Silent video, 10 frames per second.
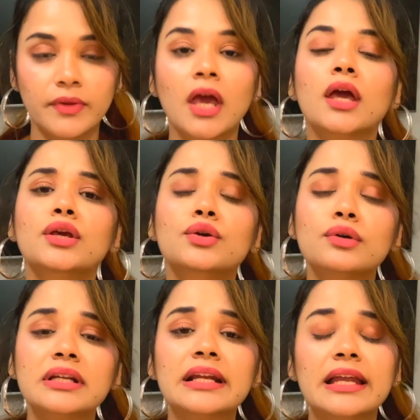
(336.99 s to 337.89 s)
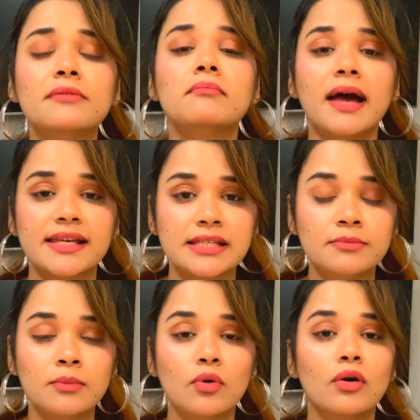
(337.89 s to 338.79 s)
You can claim maximum
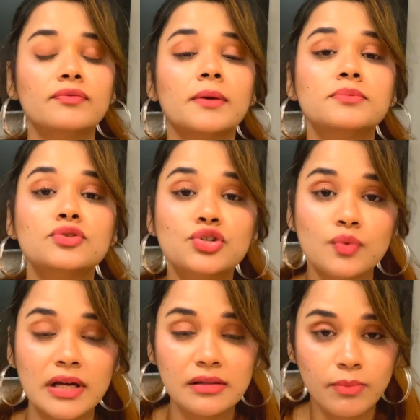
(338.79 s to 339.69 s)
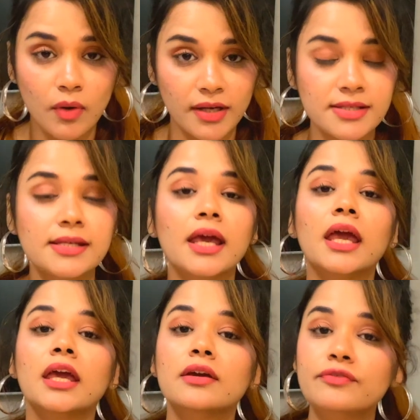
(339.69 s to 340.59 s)
of up to 12 points
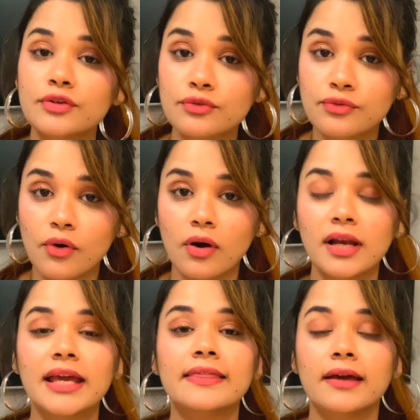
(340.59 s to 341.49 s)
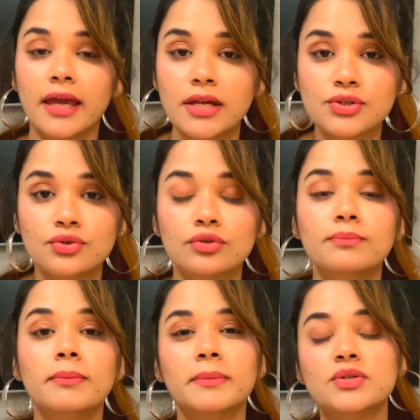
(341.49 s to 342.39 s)
if you fall in the age group
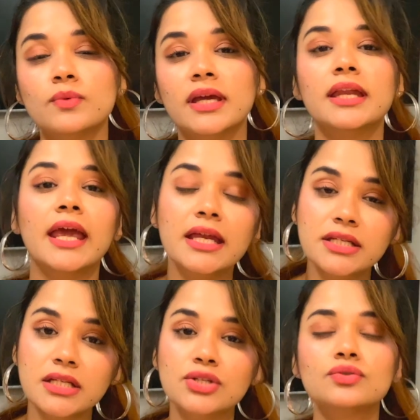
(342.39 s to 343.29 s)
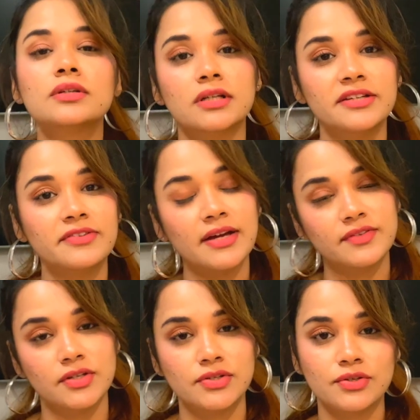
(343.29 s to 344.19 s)
between 18 to 35 years of